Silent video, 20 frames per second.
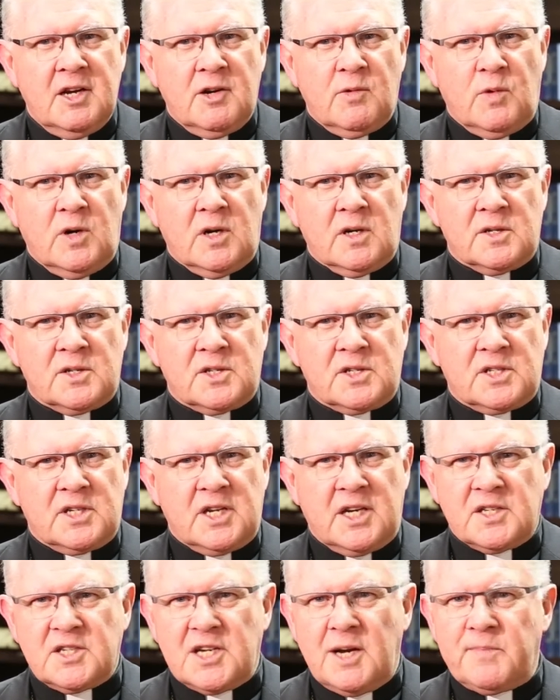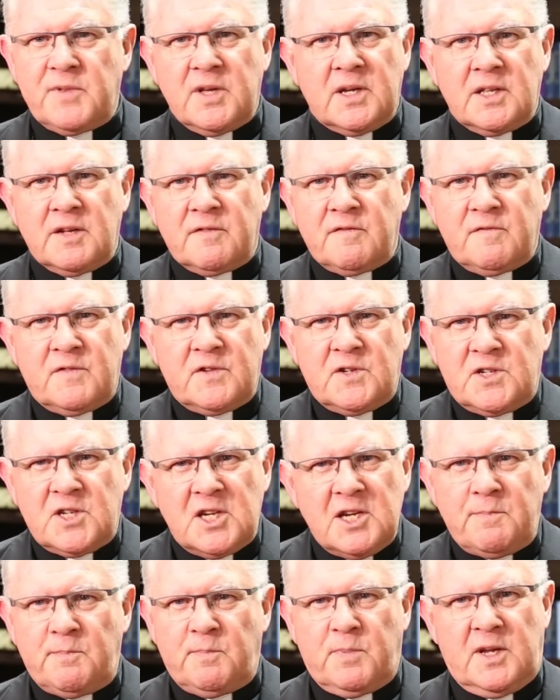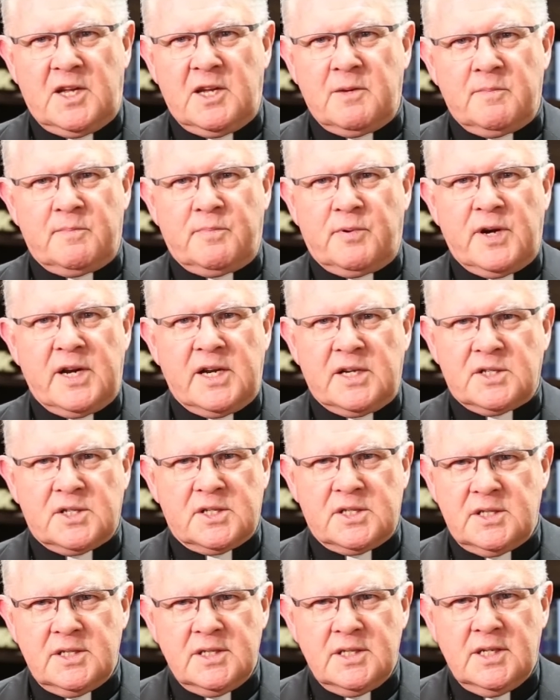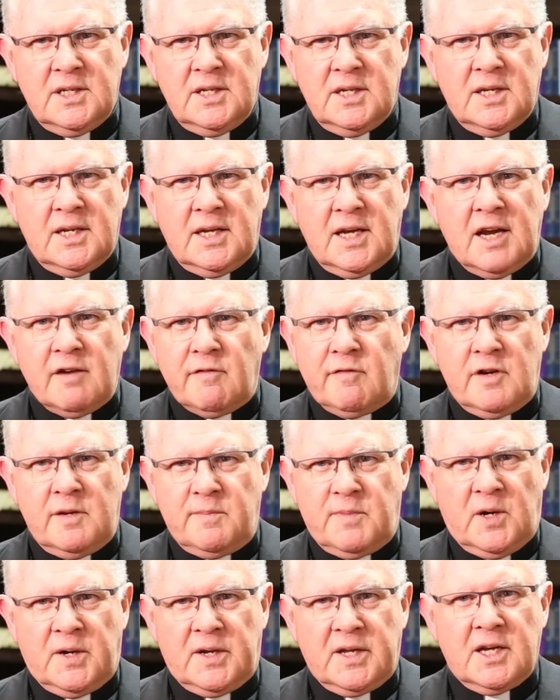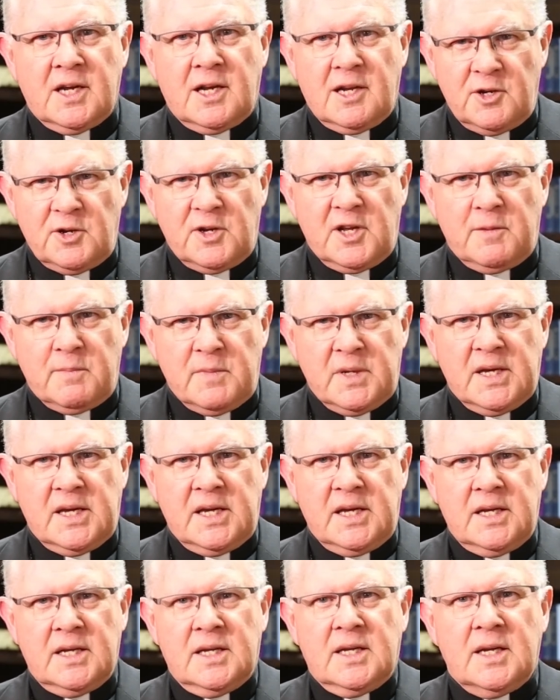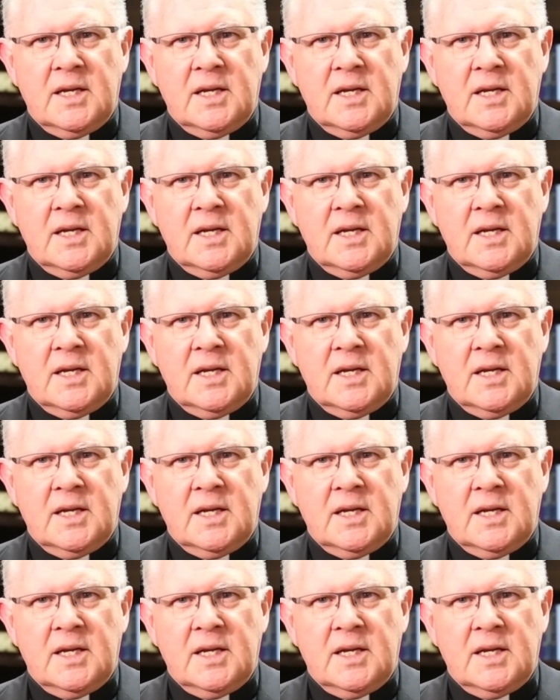was something that deeply impressed everybody, including me.